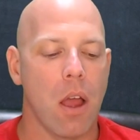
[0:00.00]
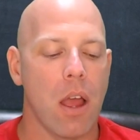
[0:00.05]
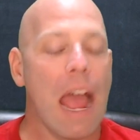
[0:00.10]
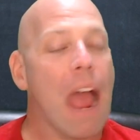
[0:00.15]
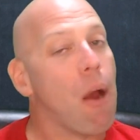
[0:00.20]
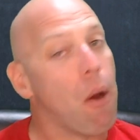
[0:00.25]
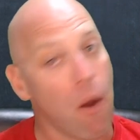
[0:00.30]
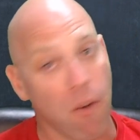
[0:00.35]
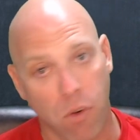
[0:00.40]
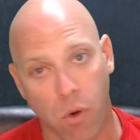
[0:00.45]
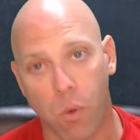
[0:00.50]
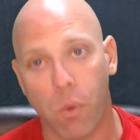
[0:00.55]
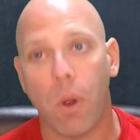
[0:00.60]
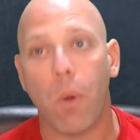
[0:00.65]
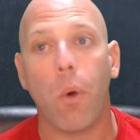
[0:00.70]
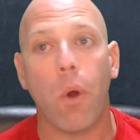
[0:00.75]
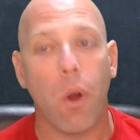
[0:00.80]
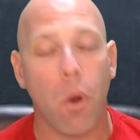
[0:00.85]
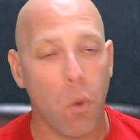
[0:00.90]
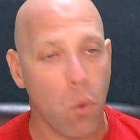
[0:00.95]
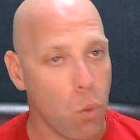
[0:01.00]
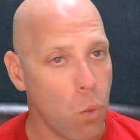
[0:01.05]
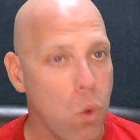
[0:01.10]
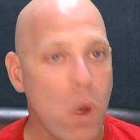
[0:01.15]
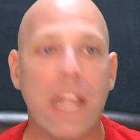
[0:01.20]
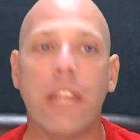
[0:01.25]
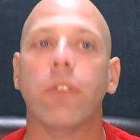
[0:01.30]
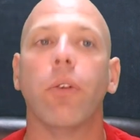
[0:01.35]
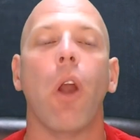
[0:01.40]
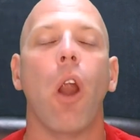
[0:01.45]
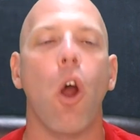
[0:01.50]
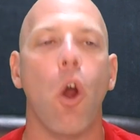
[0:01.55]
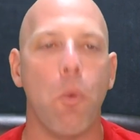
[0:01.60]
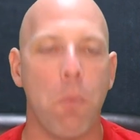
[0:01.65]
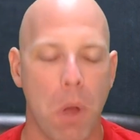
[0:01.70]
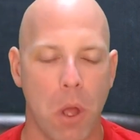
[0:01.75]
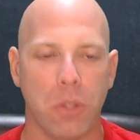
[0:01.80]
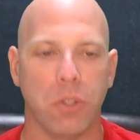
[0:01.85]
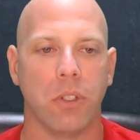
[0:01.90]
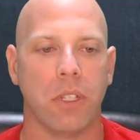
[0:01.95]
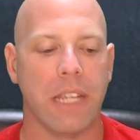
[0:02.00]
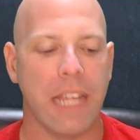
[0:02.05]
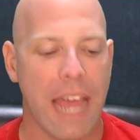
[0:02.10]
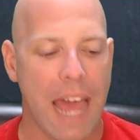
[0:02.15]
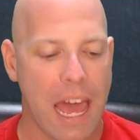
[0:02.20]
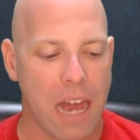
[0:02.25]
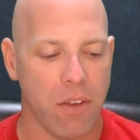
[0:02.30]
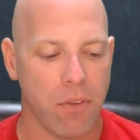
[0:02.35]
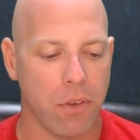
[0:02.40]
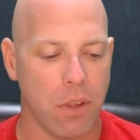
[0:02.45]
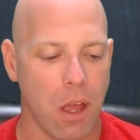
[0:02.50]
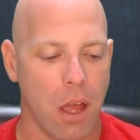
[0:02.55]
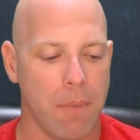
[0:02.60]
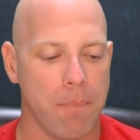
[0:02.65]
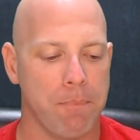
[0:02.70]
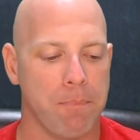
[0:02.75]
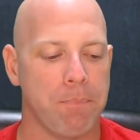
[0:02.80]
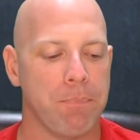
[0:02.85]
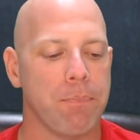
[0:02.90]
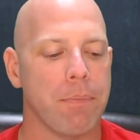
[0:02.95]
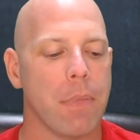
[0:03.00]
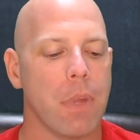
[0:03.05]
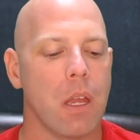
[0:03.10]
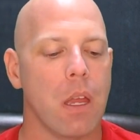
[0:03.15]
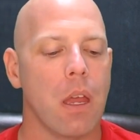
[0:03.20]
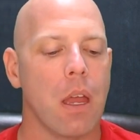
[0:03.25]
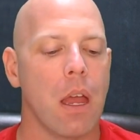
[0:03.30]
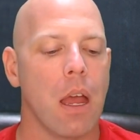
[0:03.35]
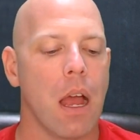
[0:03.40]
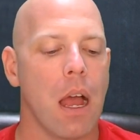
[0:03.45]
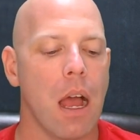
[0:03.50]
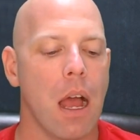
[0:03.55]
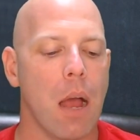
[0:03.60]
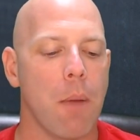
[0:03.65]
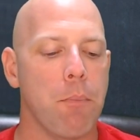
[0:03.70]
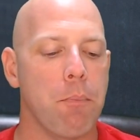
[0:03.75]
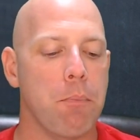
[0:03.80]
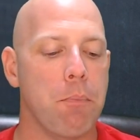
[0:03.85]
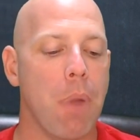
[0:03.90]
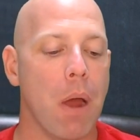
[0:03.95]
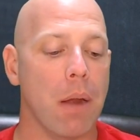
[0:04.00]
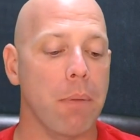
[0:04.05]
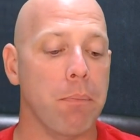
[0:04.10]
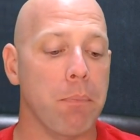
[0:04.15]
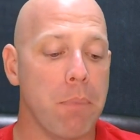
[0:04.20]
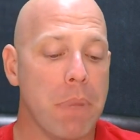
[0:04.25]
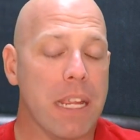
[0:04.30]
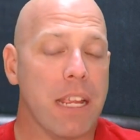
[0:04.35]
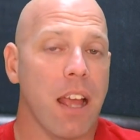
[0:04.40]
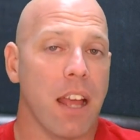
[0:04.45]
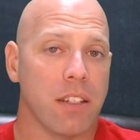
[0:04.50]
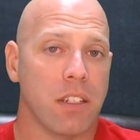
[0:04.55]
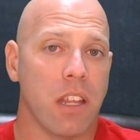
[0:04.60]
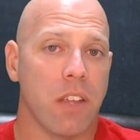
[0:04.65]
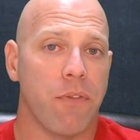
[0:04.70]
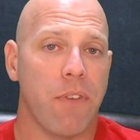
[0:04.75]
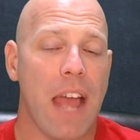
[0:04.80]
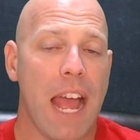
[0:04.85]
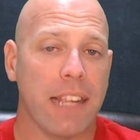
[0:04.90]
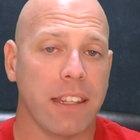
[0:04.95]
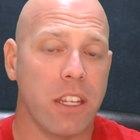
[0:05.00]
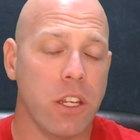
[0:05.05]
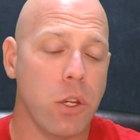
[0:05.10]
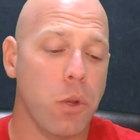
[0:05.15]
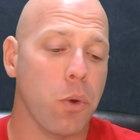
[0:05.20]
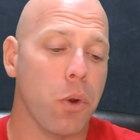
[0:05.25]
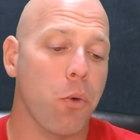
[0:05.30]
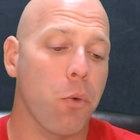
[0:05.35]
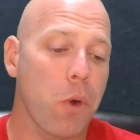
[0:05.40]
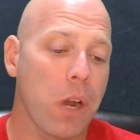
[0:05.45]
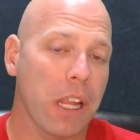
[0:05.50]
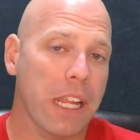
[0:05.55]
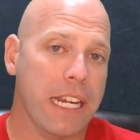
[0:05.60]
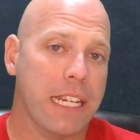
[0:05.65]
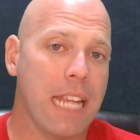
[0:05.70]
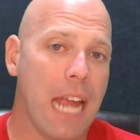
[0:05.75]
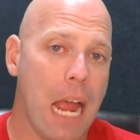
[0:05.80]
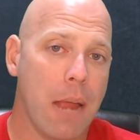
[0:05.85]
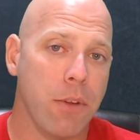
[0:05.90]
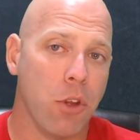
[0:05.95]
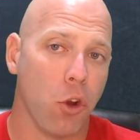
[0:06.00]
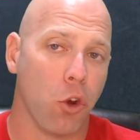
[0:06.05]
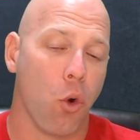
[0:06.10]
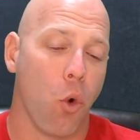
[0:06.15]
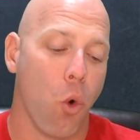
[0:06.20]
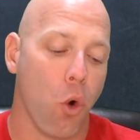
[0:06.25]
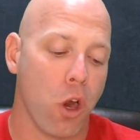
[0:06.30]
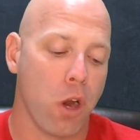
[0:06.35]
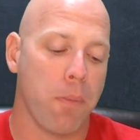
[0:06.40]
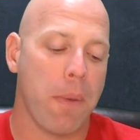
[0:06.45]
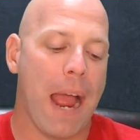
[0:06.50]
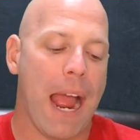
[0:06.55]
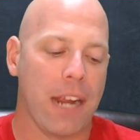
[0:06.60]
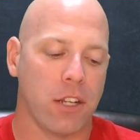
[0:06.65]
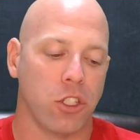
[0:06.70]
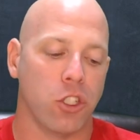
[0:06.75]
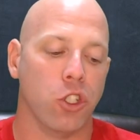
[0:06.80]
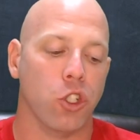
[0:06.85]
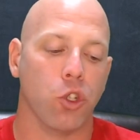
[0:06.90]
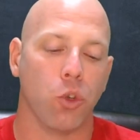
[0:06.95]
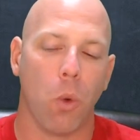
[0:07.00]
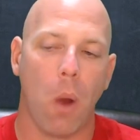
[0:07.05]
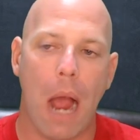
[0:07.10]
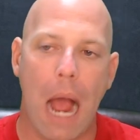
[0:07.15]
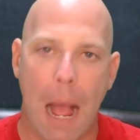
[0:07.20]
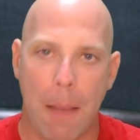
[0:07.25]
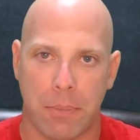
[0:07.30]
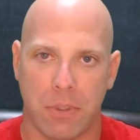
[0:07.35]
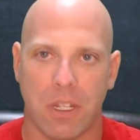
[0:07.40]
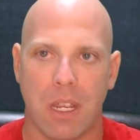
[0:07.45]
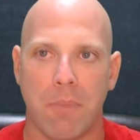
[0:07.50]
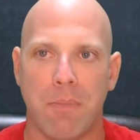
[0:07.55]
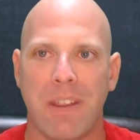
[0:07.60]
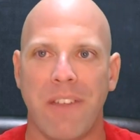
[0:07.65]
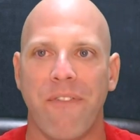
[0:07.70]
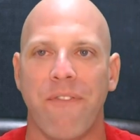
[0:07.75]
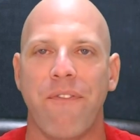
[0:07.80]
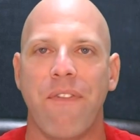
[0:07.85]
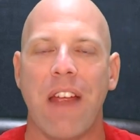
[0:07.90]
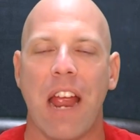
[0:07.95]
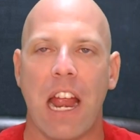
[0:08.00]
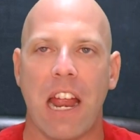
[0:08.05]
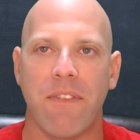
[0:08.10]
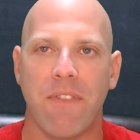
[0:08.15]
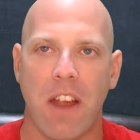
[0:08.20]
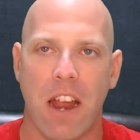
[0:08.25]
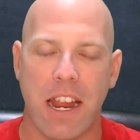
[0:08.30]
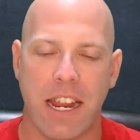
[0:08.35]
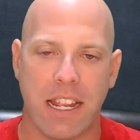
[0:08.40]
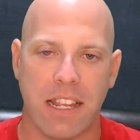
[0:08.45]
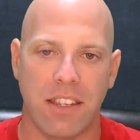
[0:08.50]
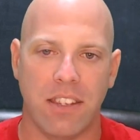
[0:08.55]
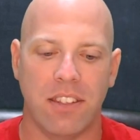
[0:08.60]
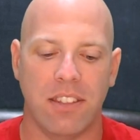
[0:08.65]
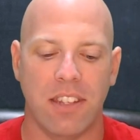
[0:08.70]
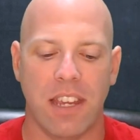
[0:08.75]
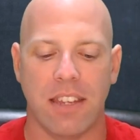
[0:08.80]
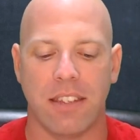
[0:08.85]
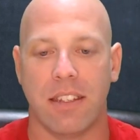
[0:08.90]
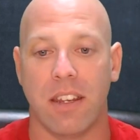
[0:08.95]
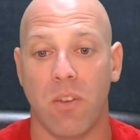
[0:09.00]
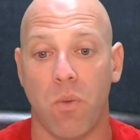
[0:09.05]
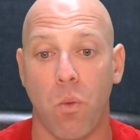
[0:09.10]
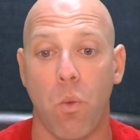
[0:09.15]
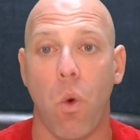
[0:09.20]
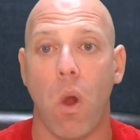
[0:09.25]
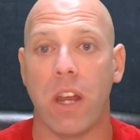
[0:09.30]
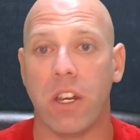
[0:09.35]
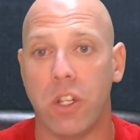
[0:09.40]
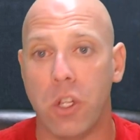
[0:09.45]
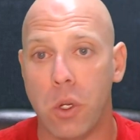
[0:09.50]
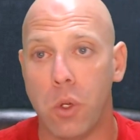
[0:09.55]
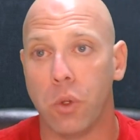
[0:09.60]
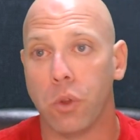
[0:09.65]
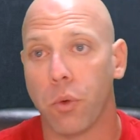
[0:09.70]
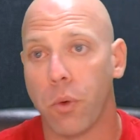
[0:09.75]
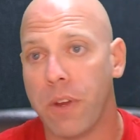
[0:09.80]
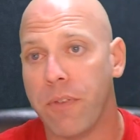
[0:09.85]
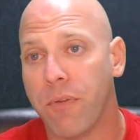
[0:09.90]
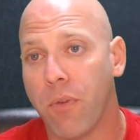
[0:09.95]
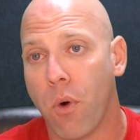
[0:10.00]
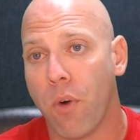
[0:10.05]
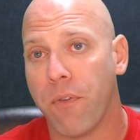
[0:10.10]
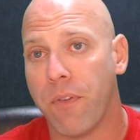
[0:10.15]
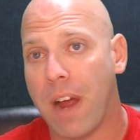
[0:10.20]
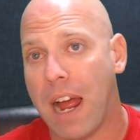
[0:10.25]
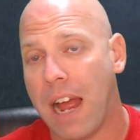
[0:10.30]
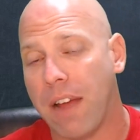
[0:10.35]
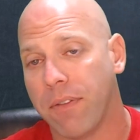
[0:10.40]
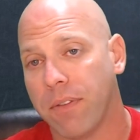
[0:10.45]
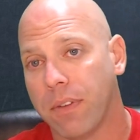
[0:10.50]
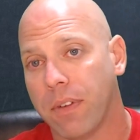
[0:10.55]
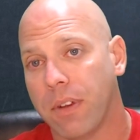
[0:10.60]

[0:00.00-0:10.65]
However, we throw mostly out of gun. Um, but because of the fact that you can really time your quarterback's drops can be very, very consistent one, two, three, four, five.